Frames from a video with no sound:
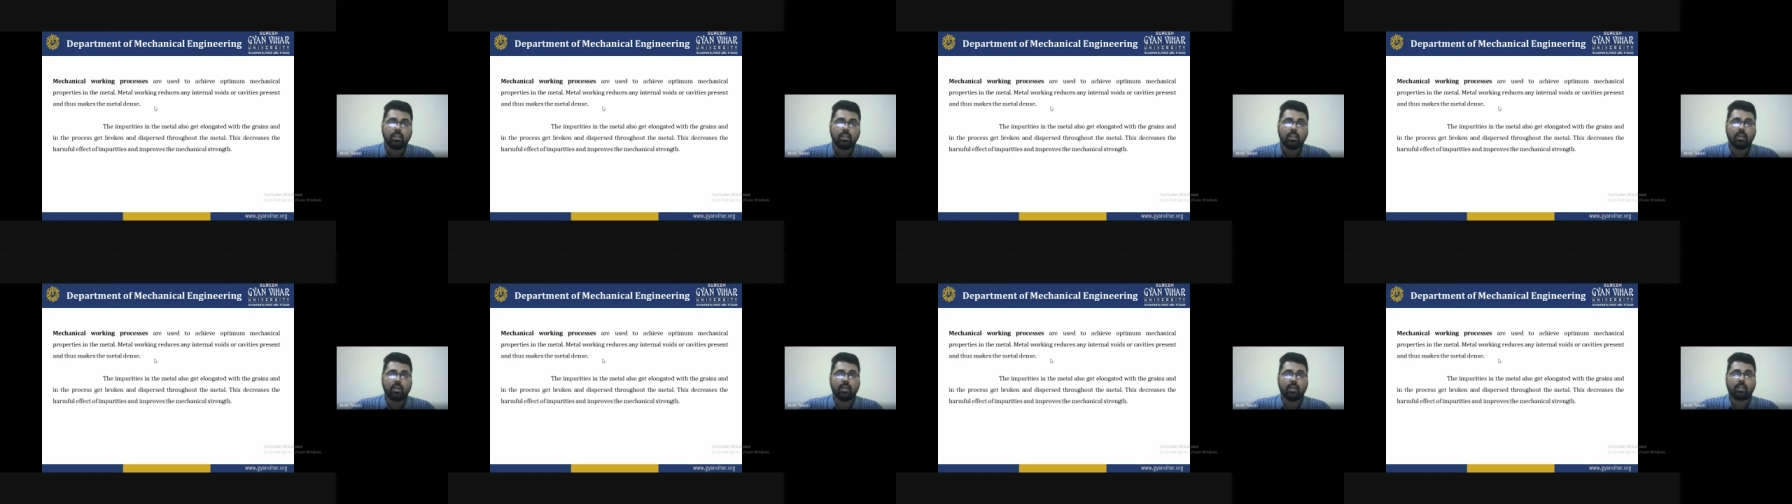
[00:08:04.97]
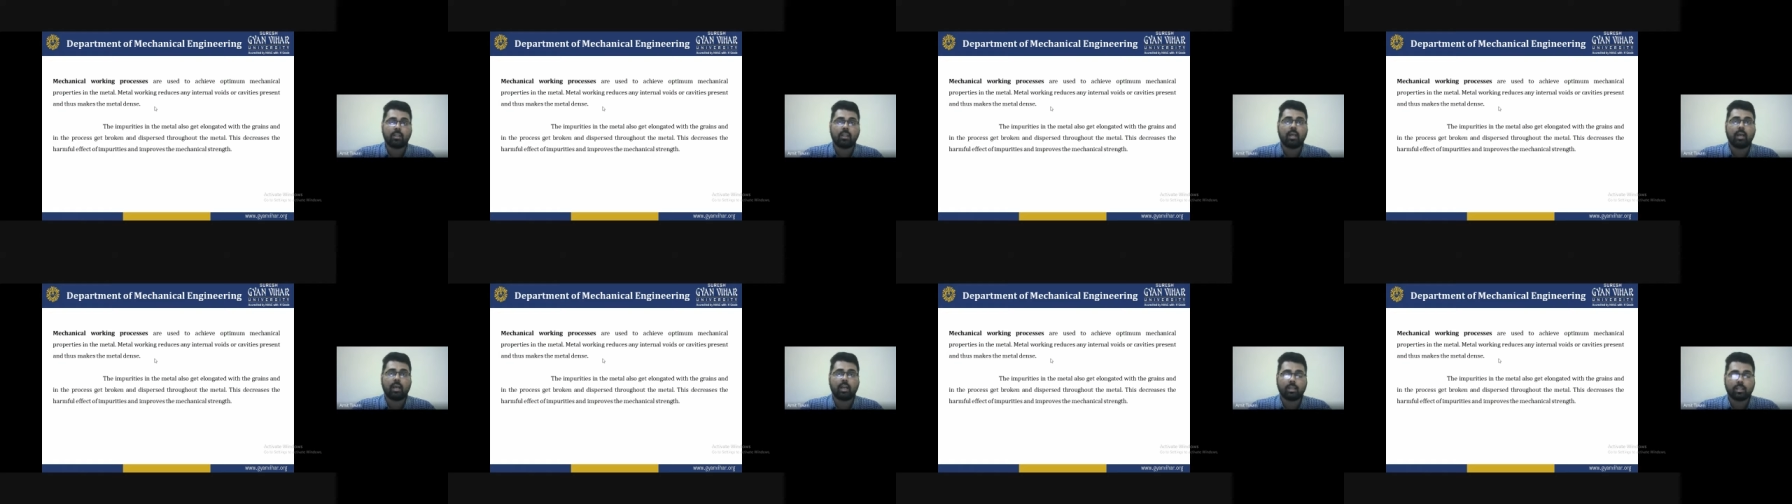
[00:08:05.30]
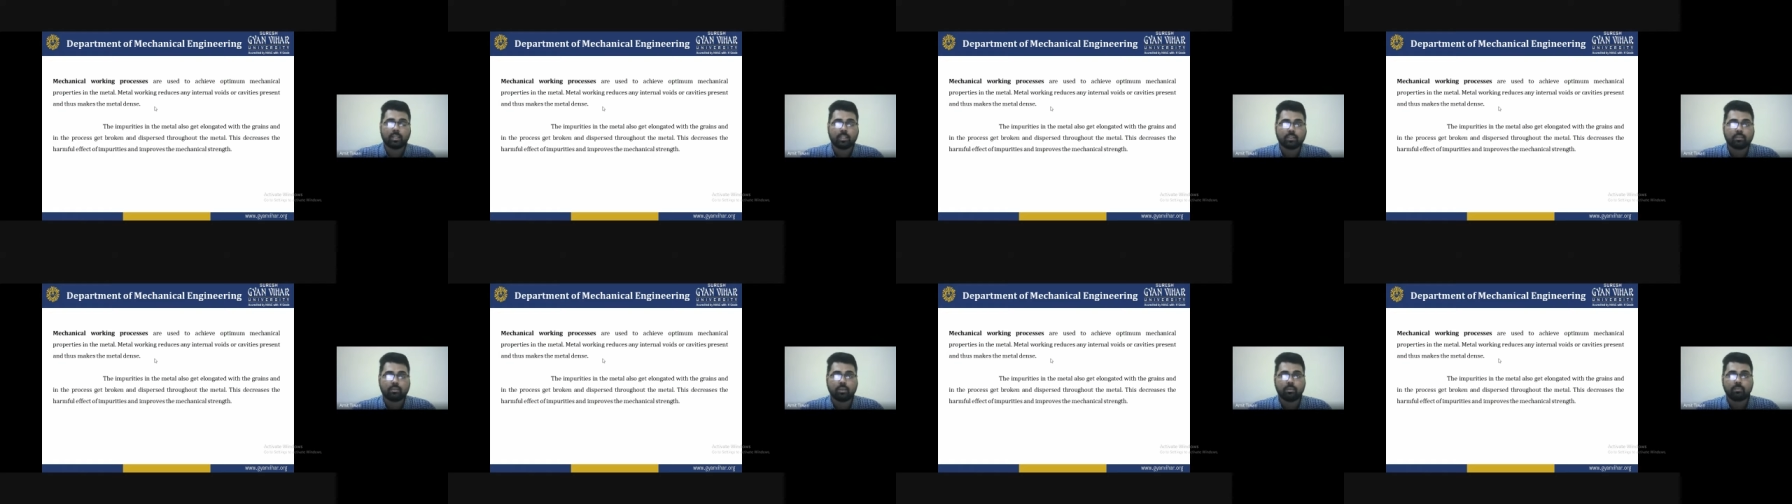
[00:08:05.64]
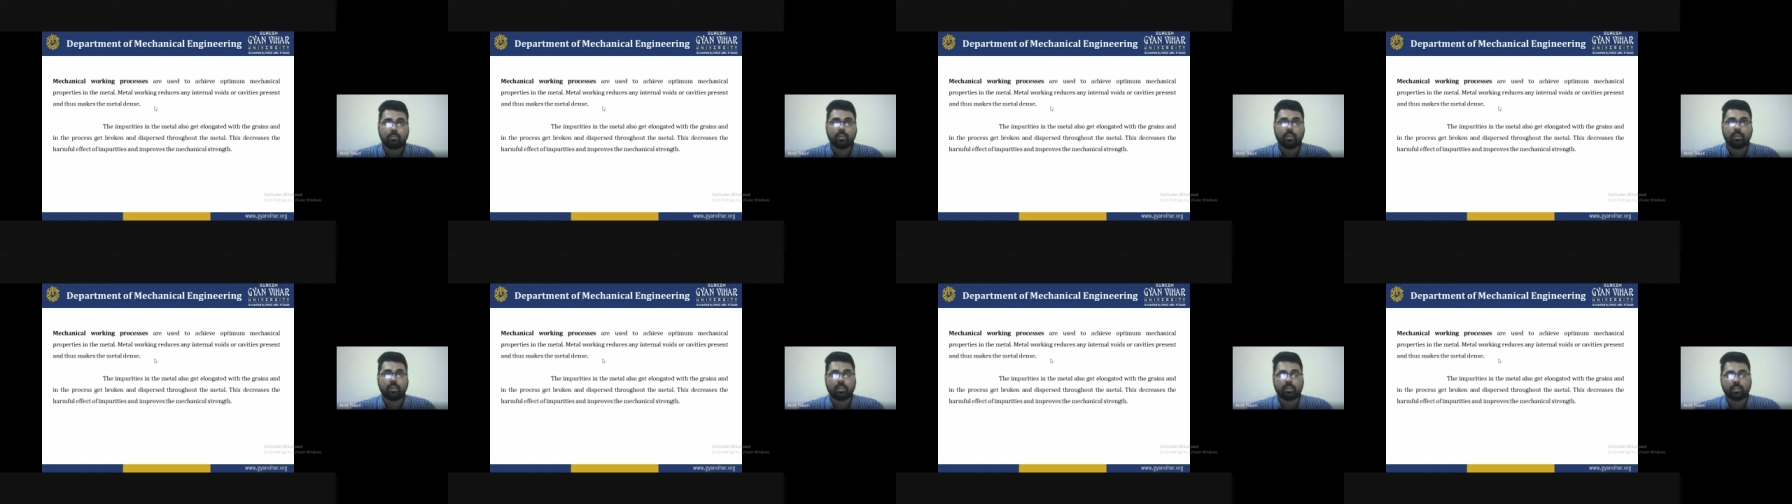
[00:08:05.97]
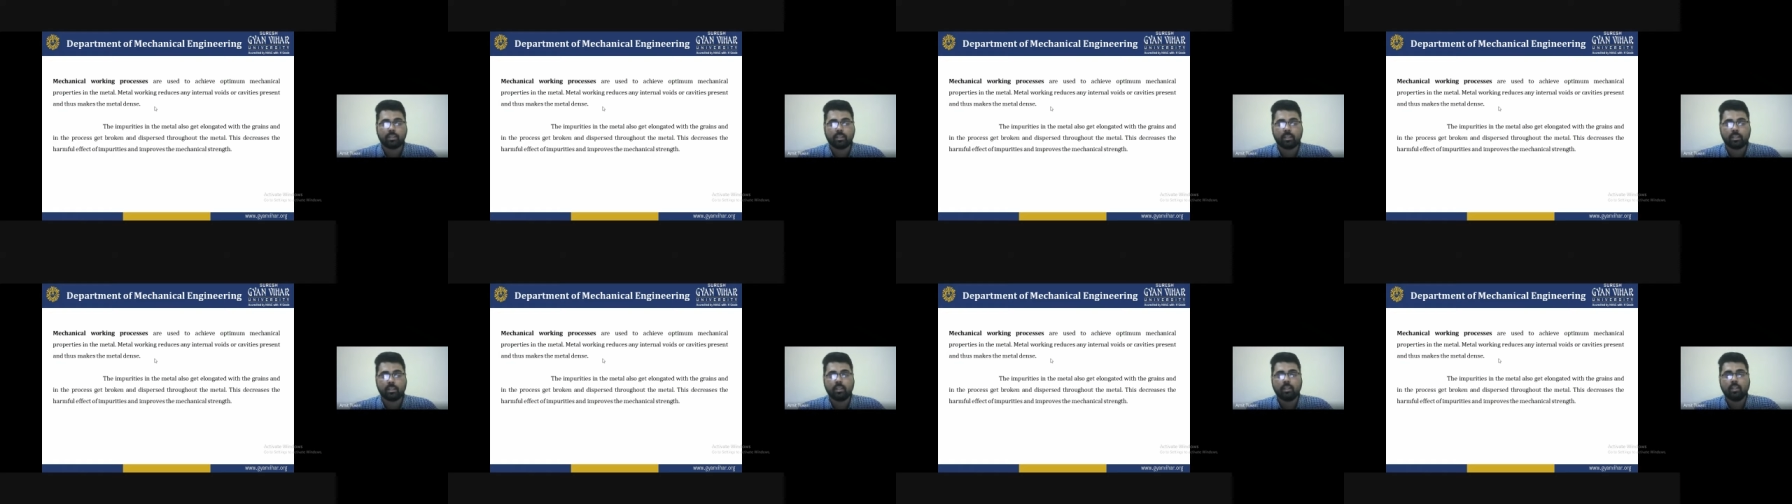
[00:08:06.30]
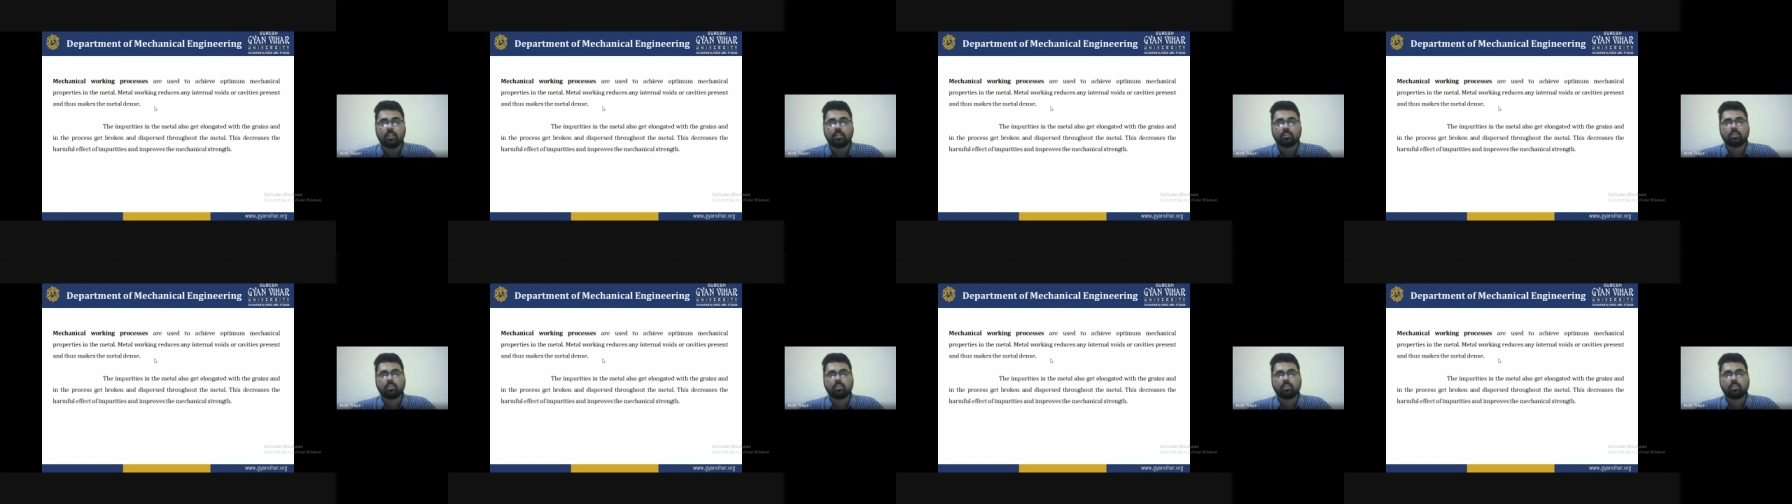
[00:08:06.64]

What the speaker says: their hardness will be increasing.